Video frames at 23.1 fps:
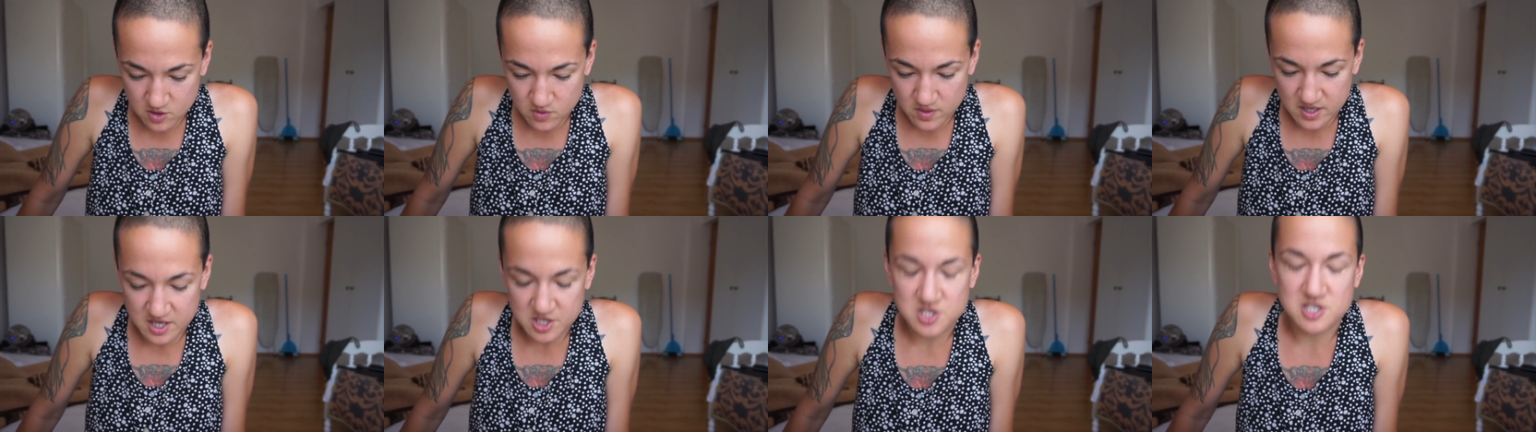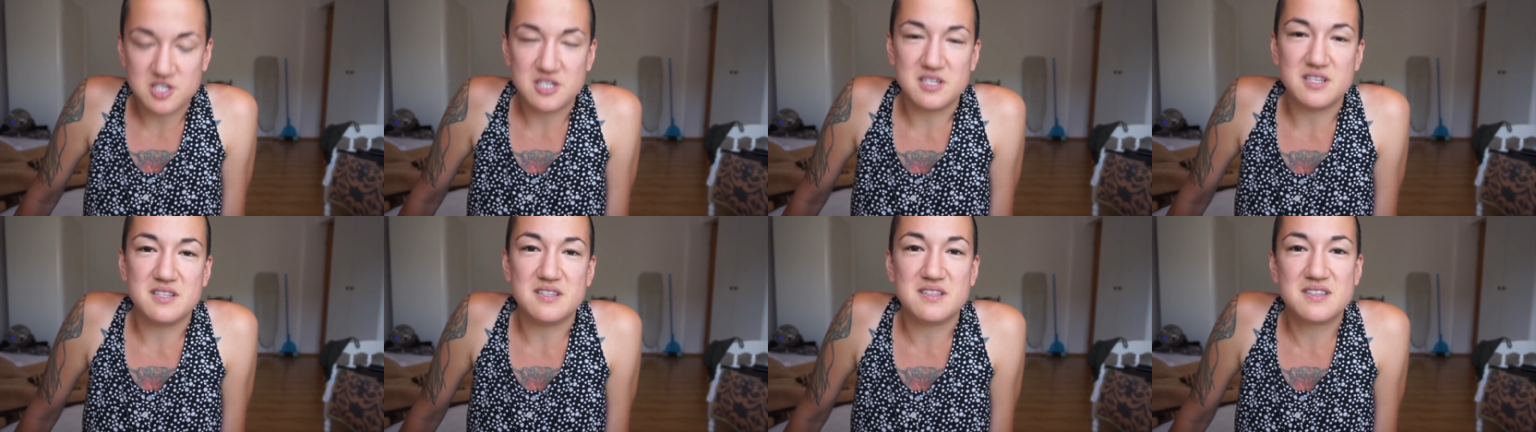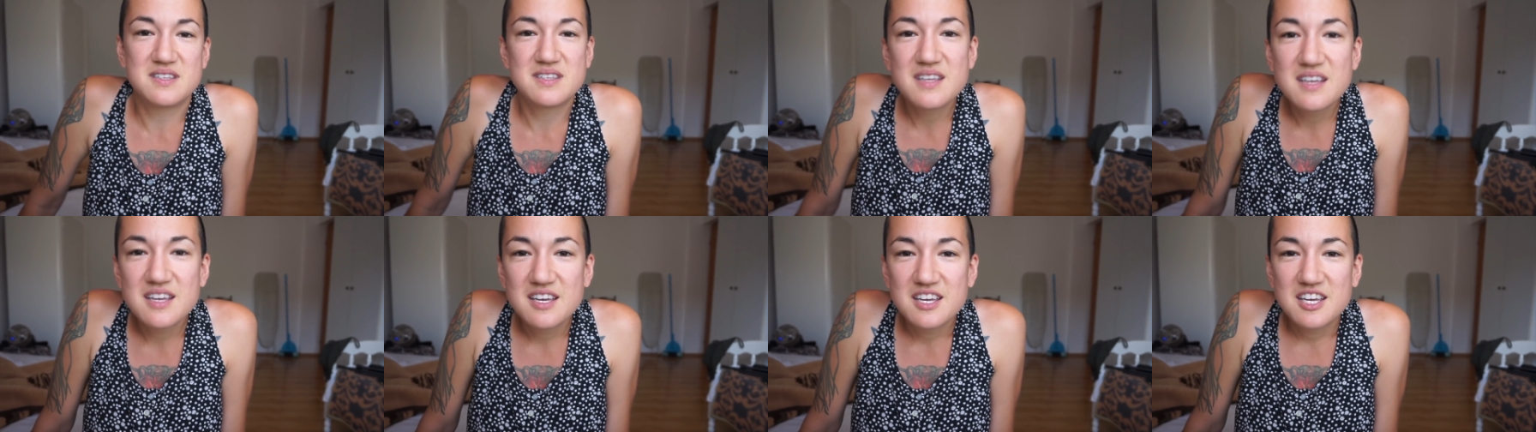
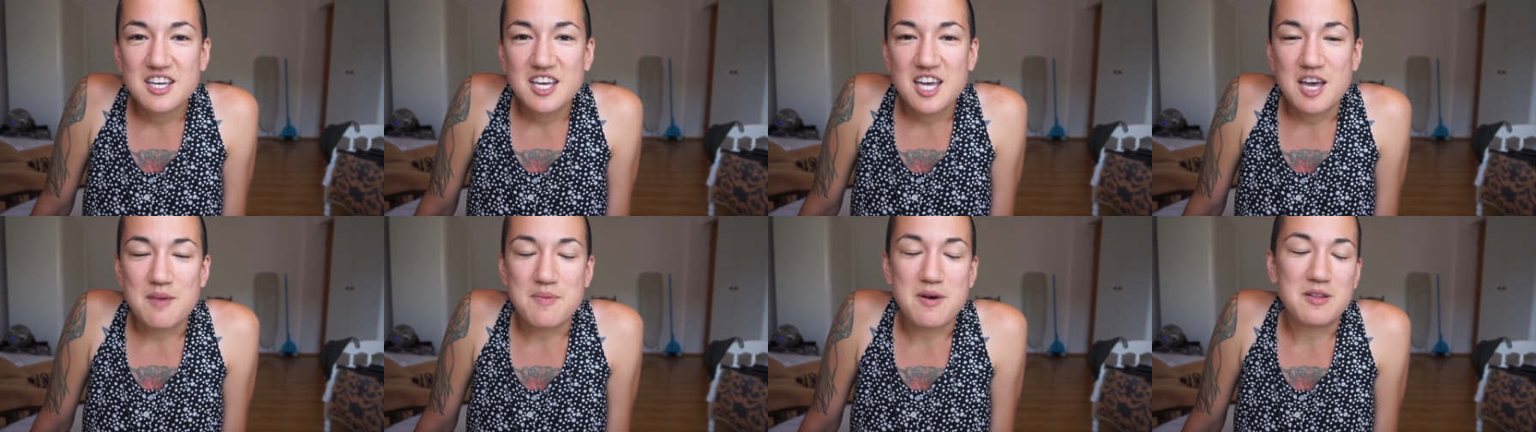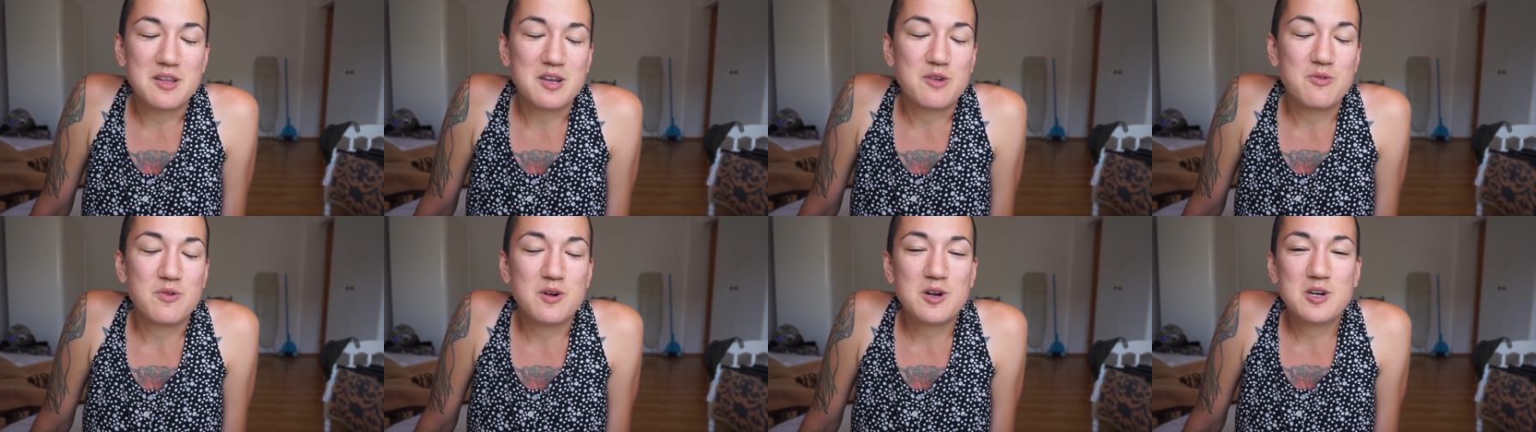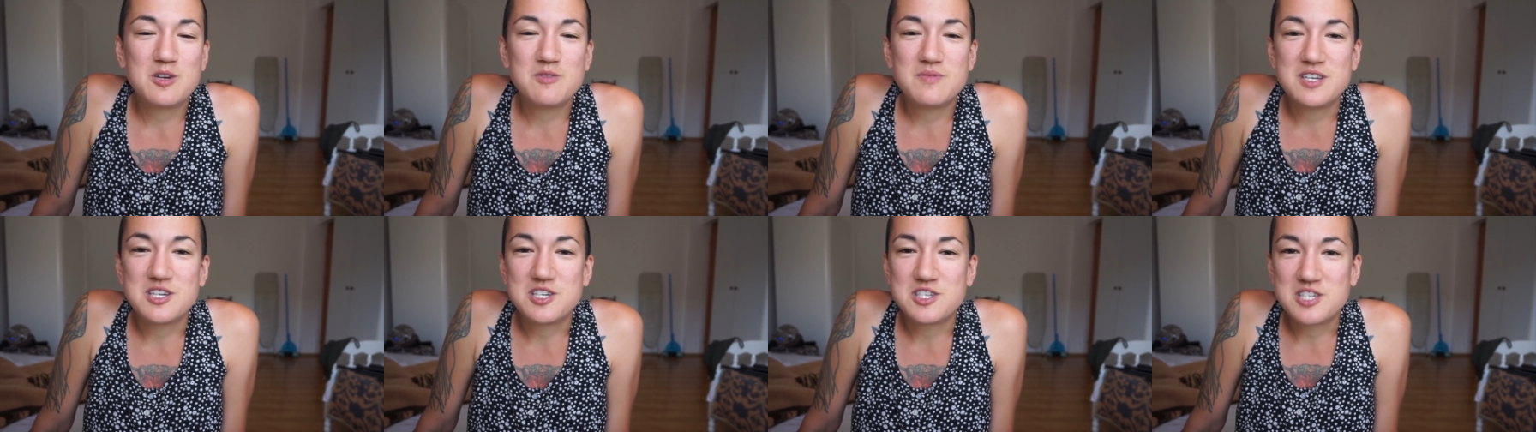questions about like, where do
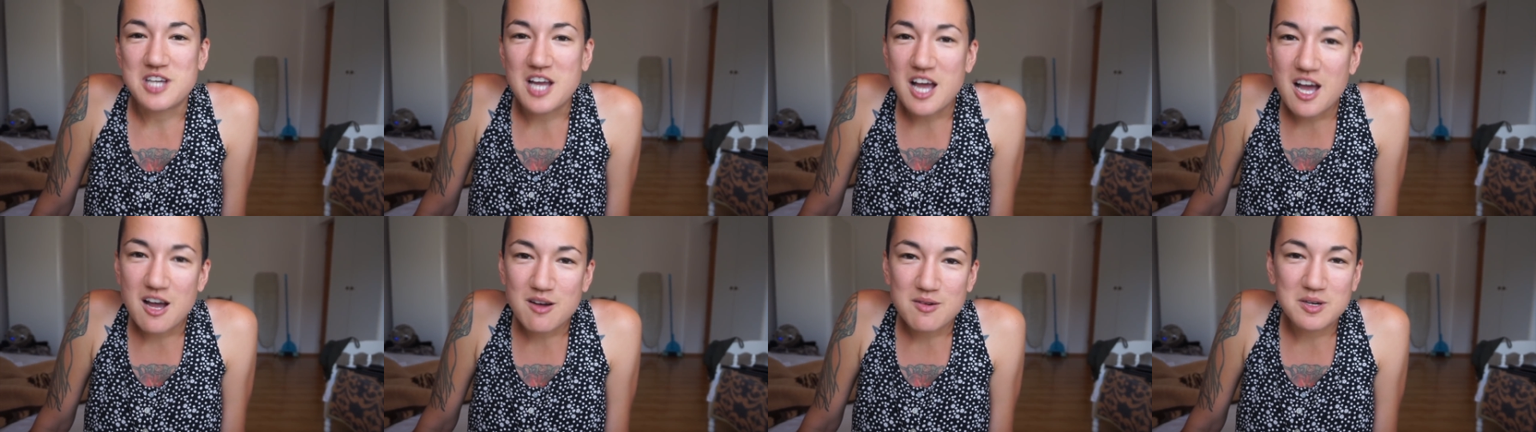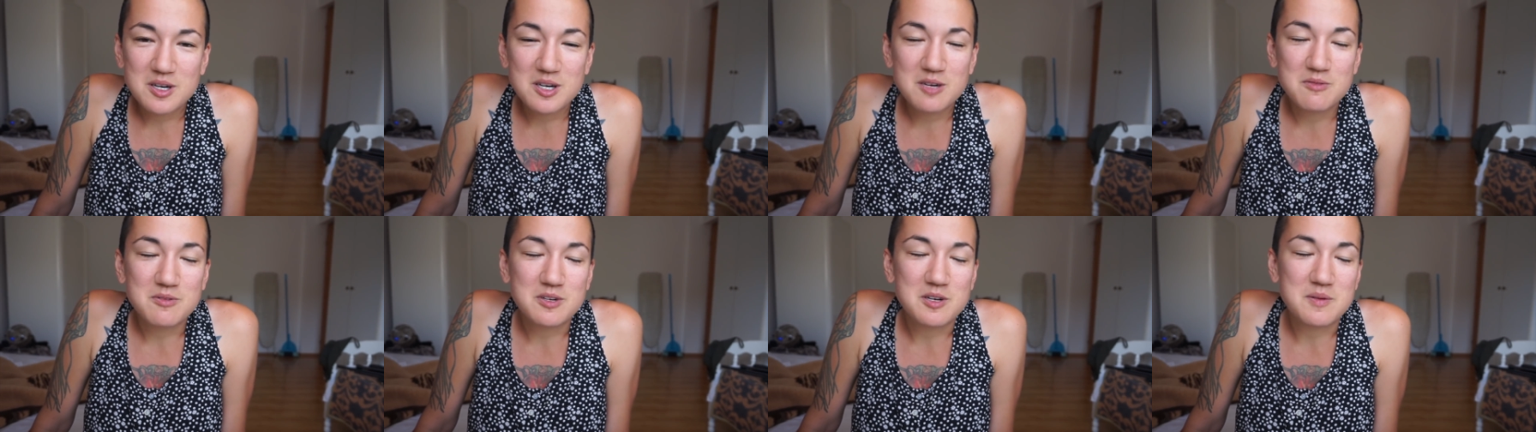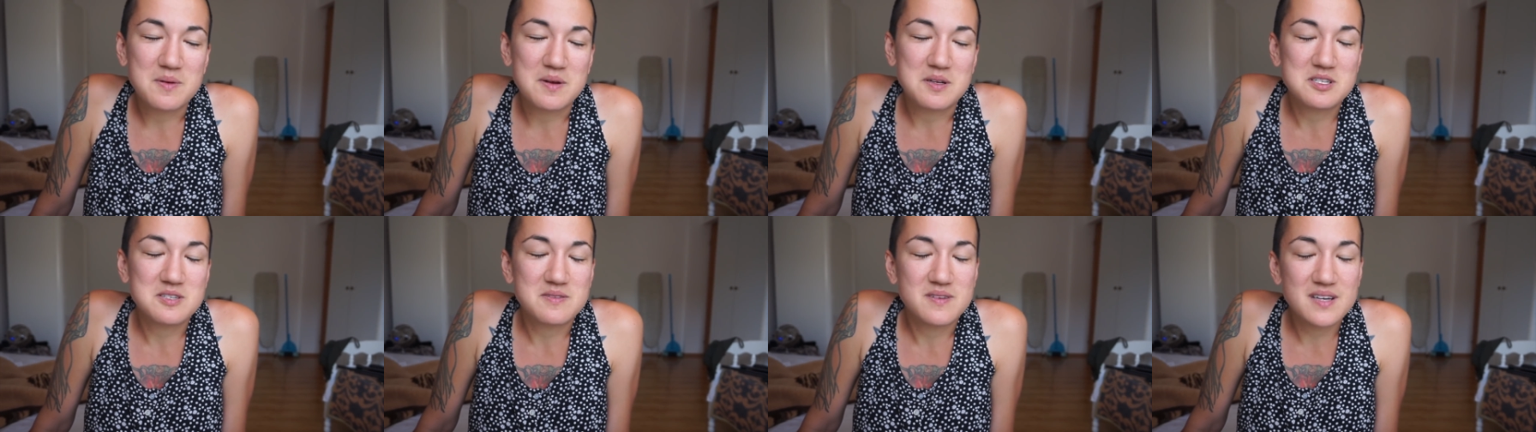we shower? What
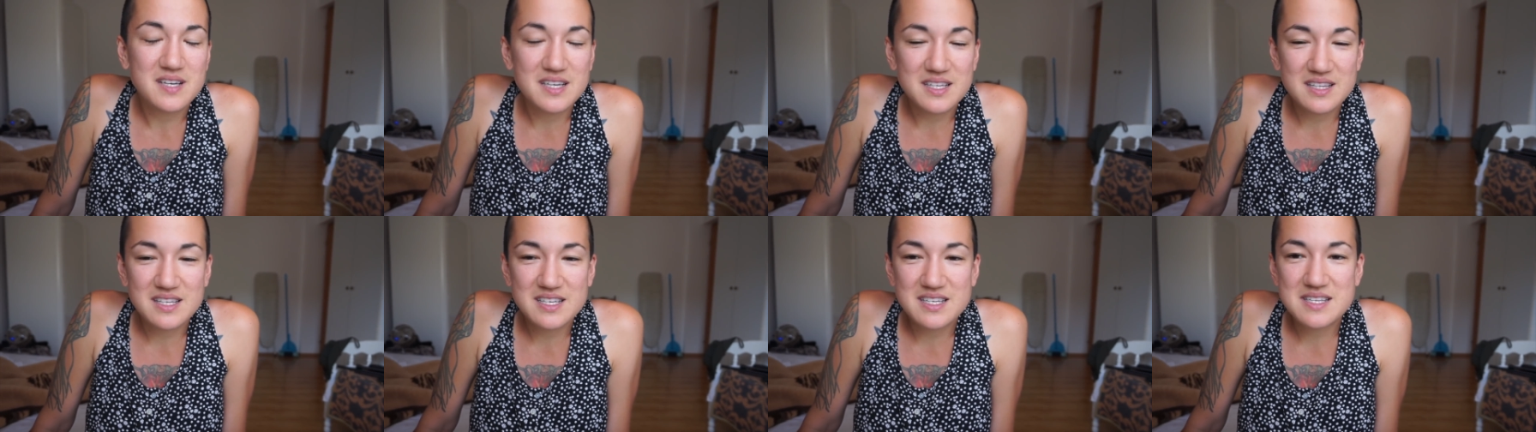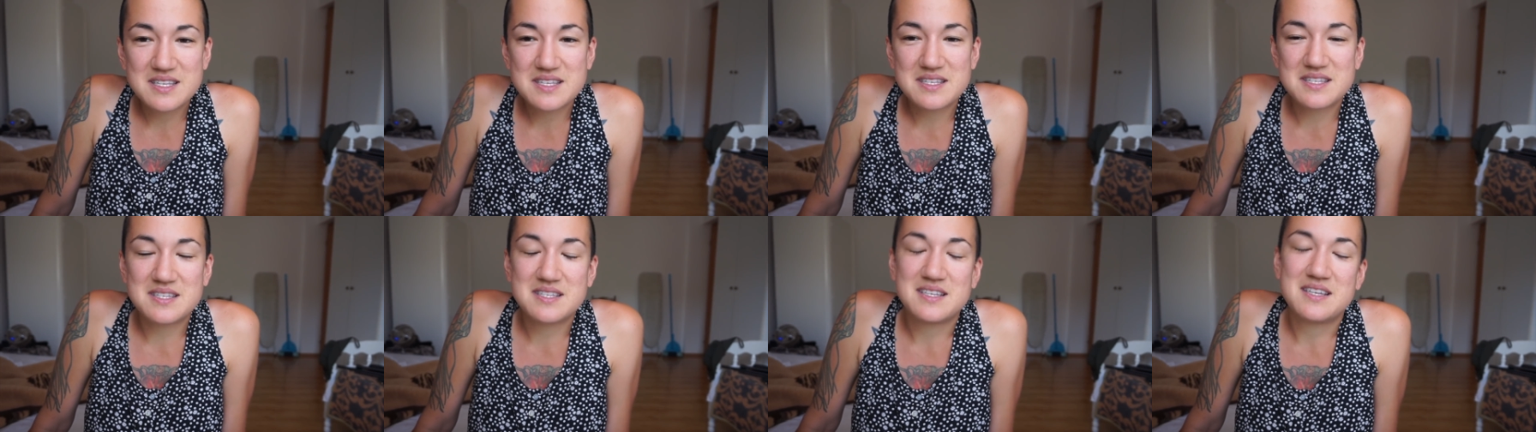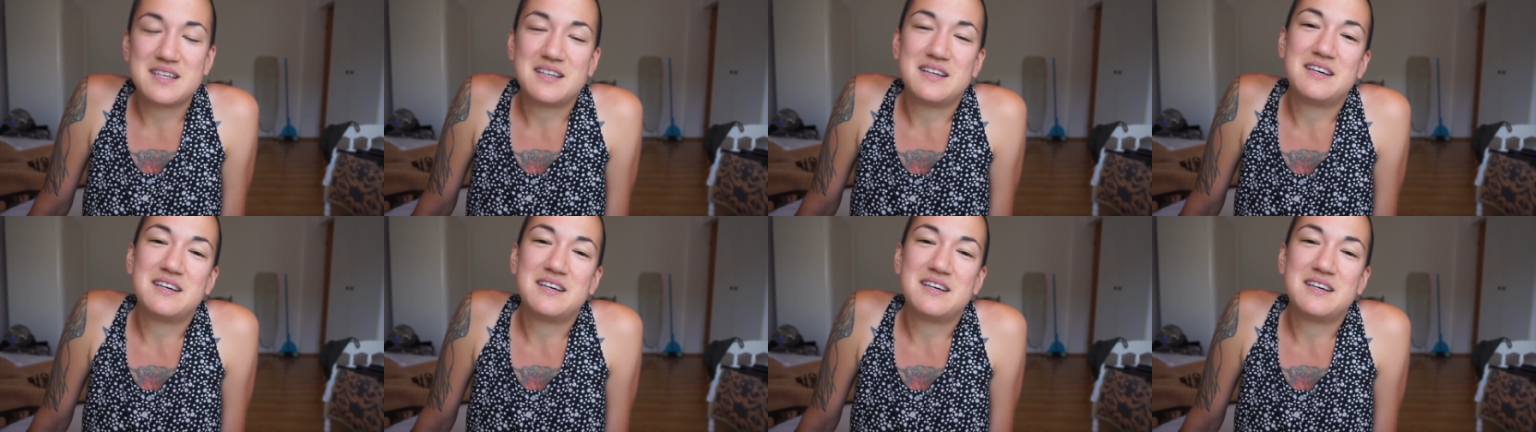about toilets?